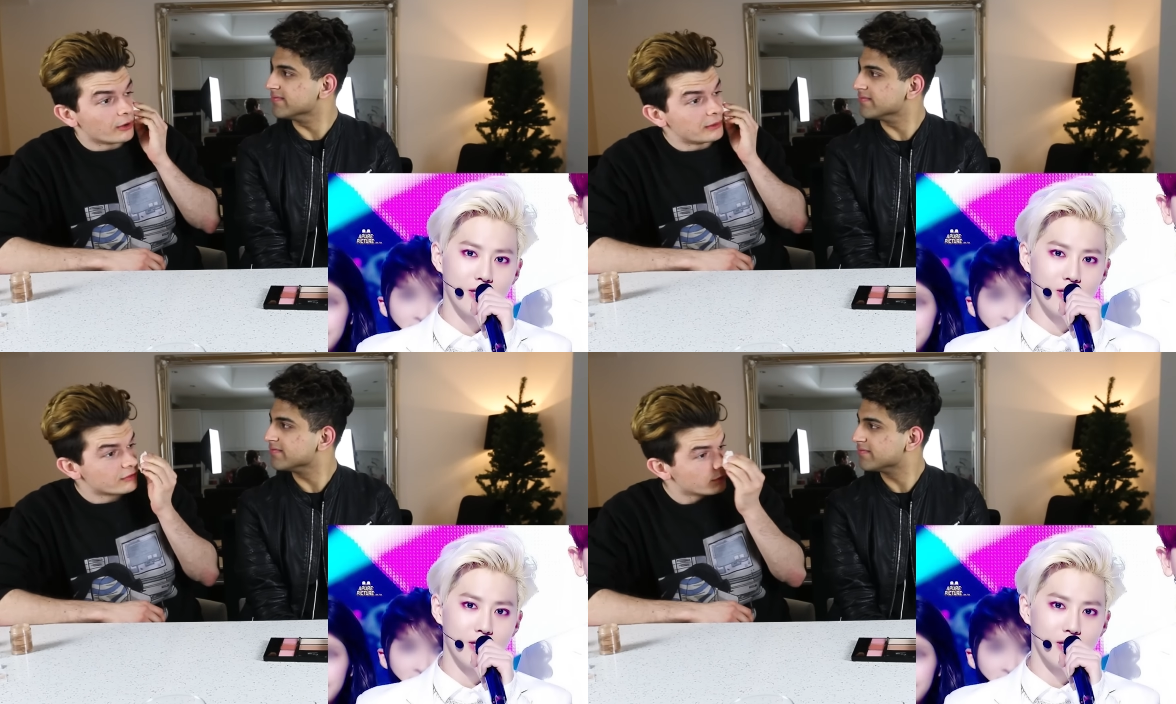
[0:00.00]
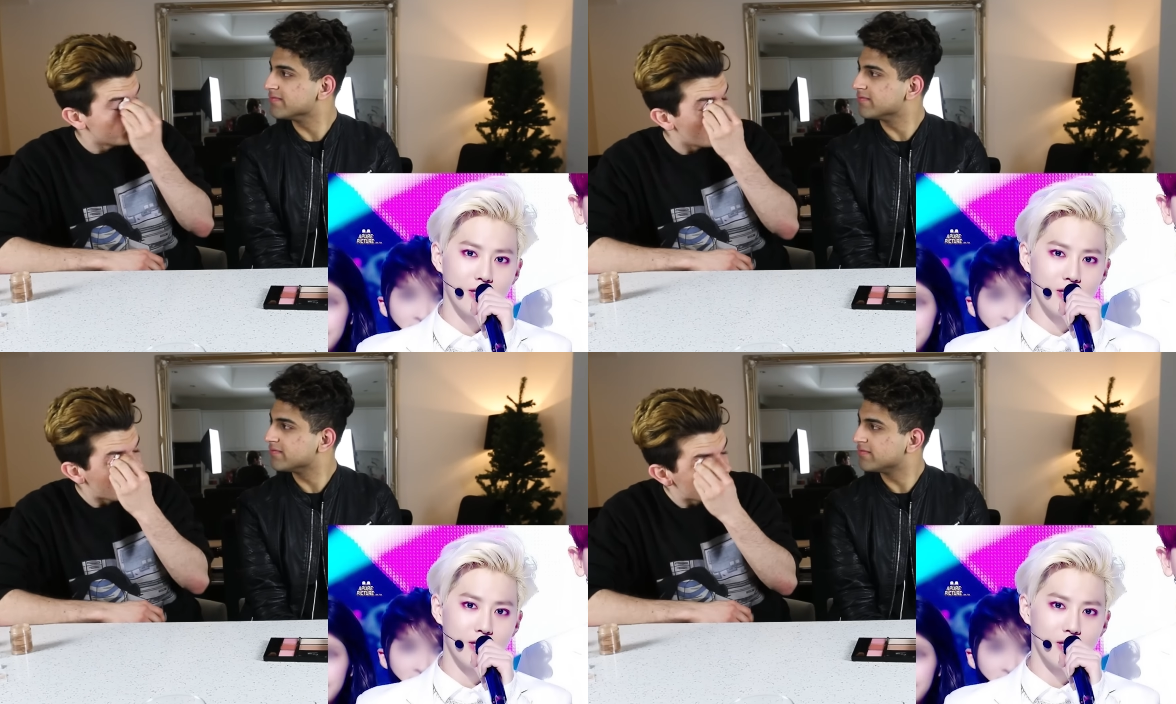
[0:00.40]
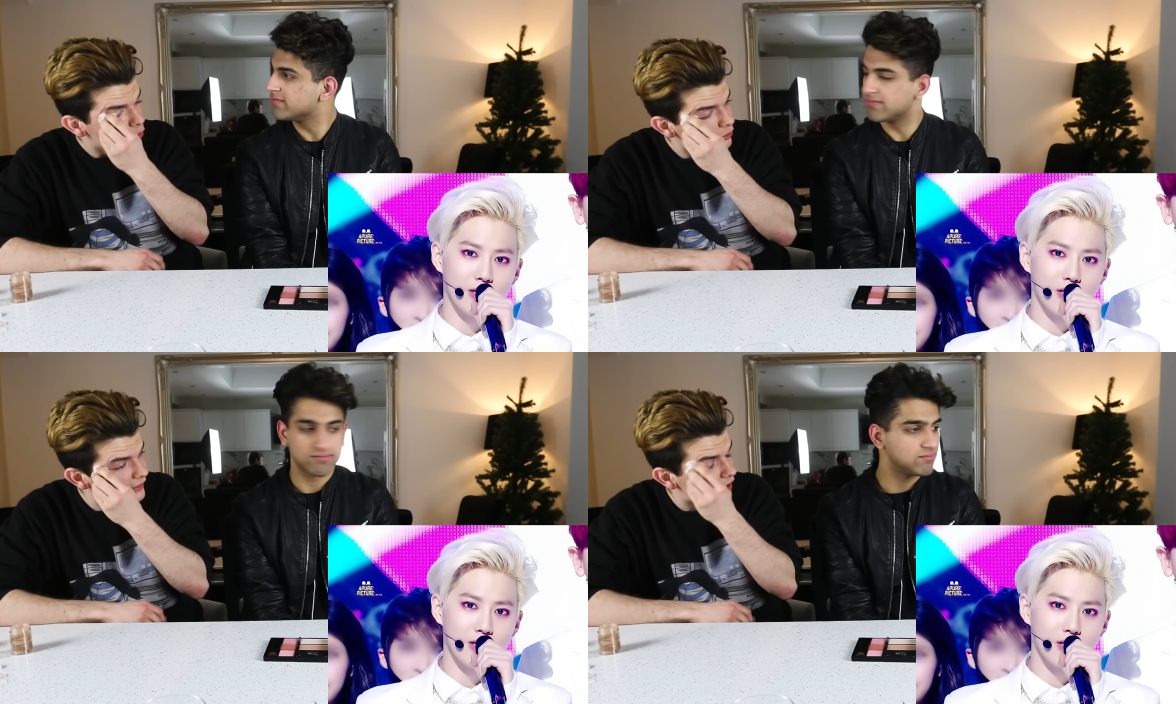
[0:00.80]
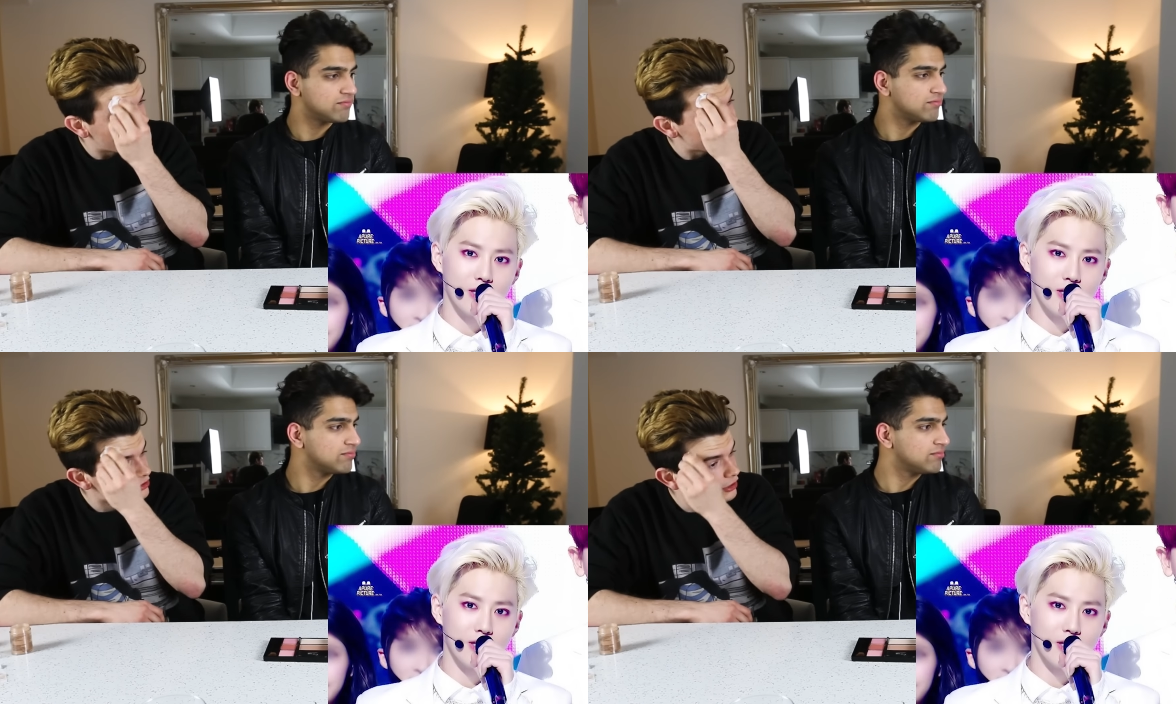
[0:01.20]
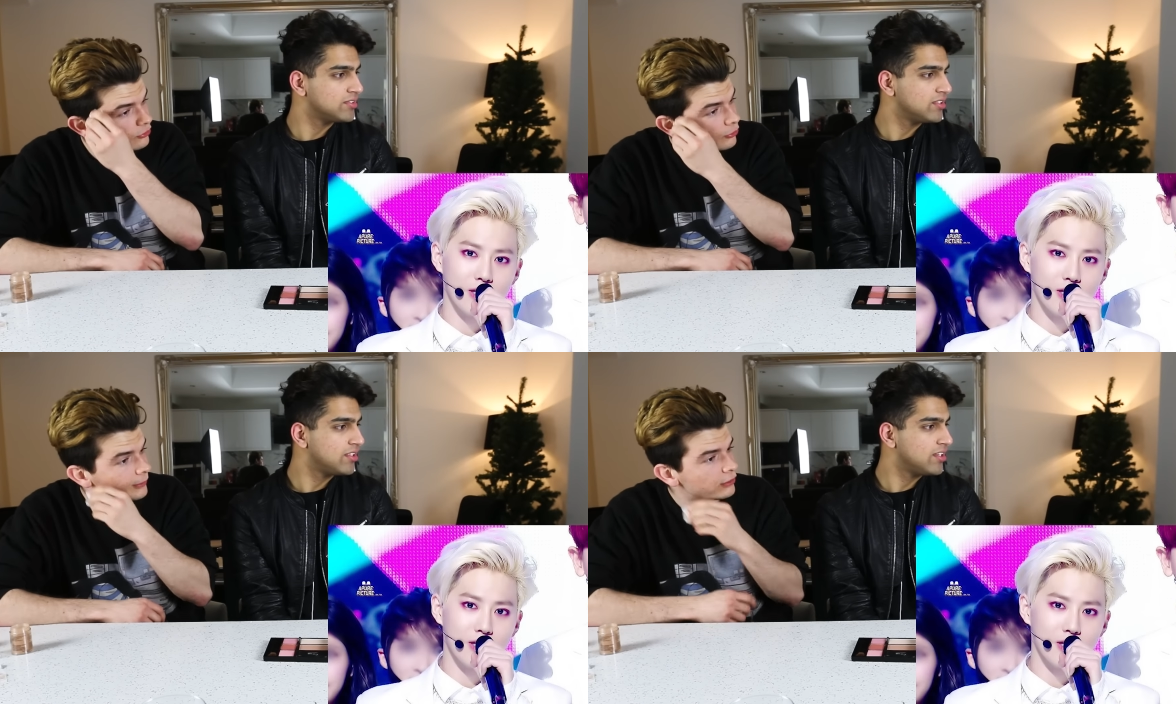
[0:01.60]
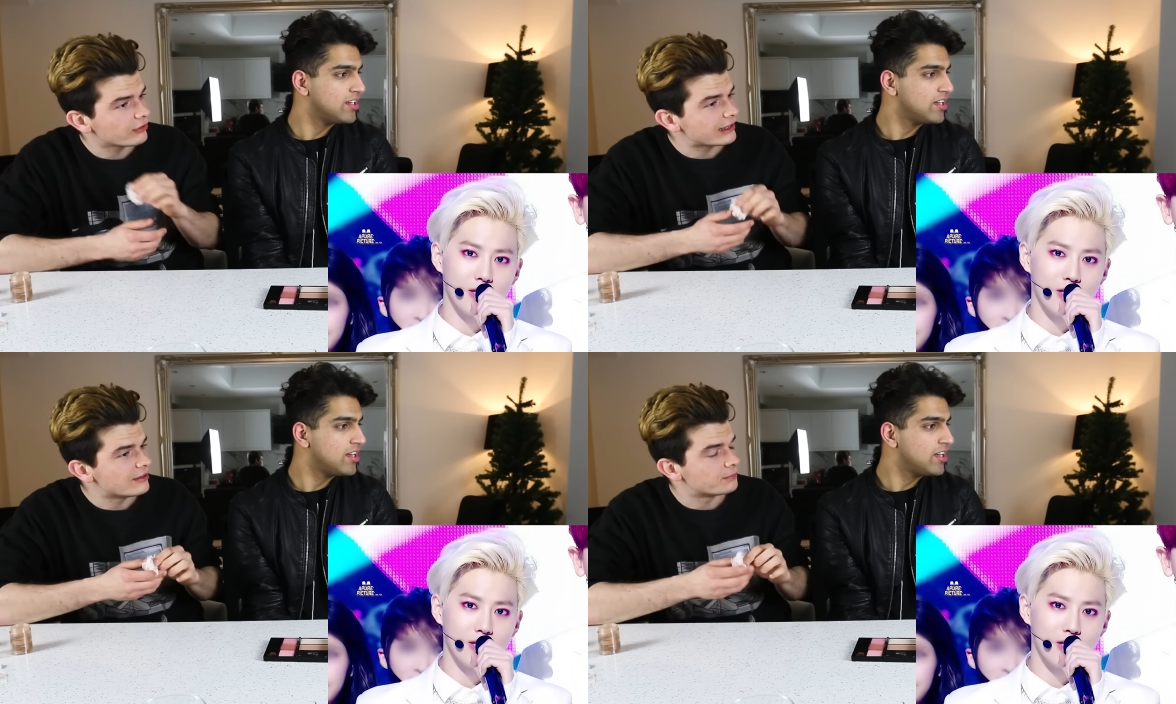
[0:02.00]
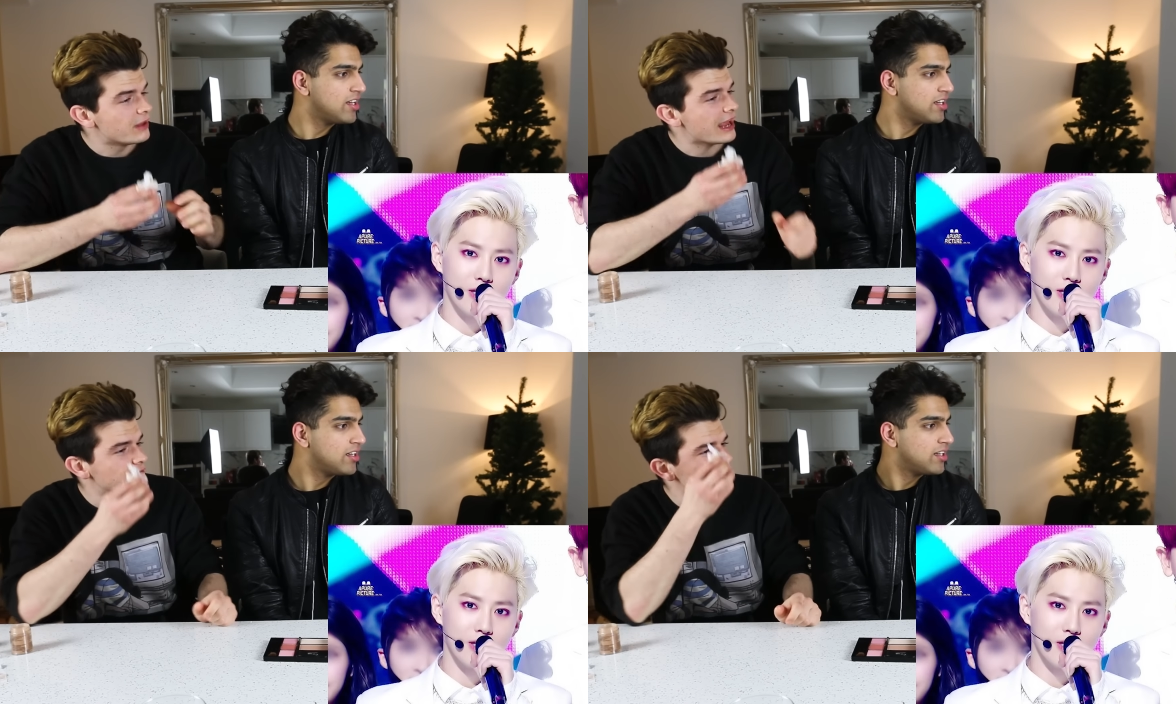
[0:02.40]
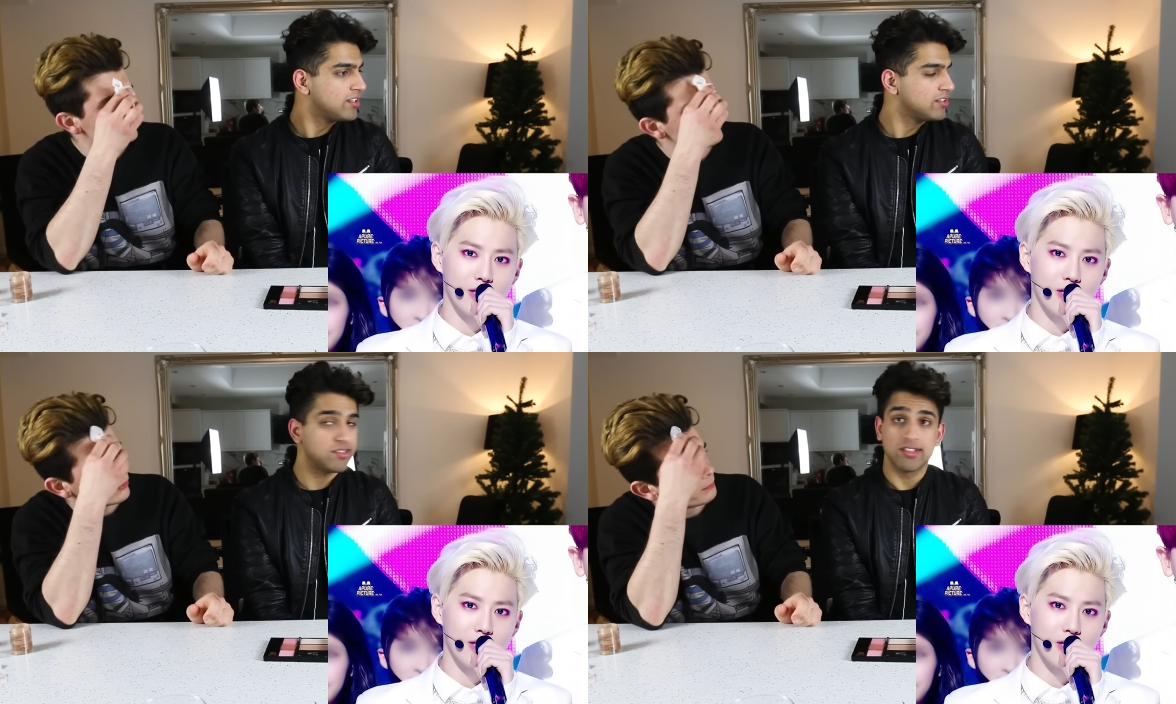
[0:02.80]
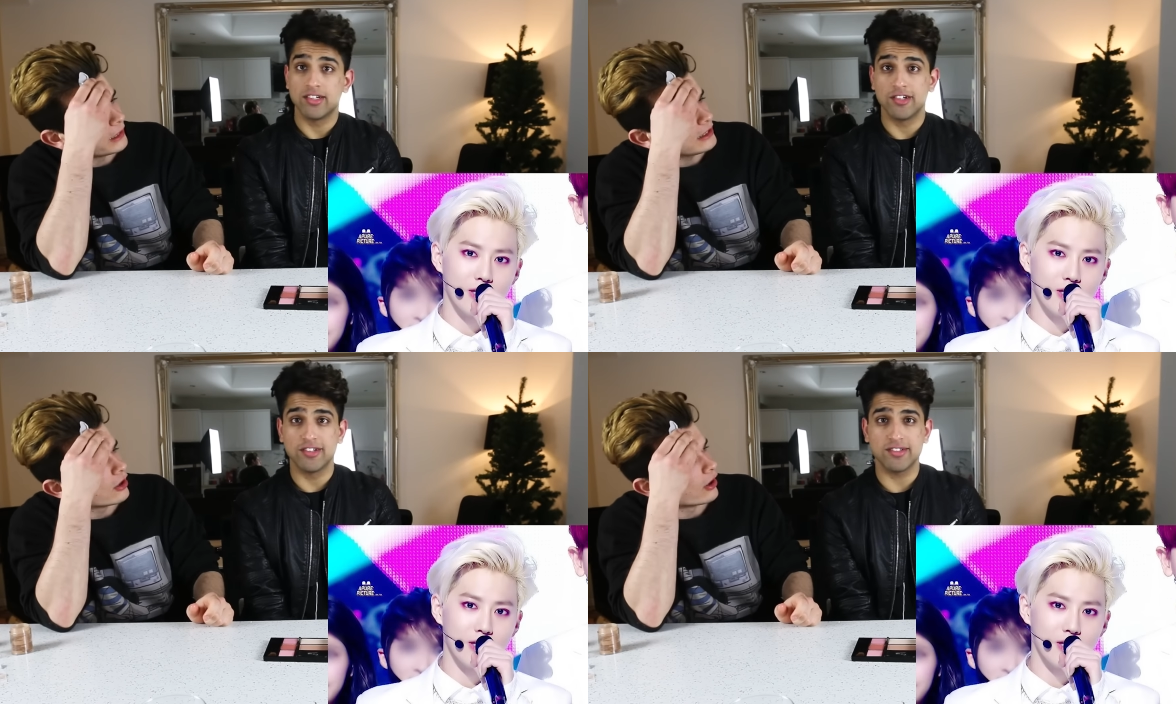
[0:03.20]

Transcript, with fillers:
Speaker 1: He's got what? Who did the eyeshadow to him? It looks like he's yeah. He looks like he's got pink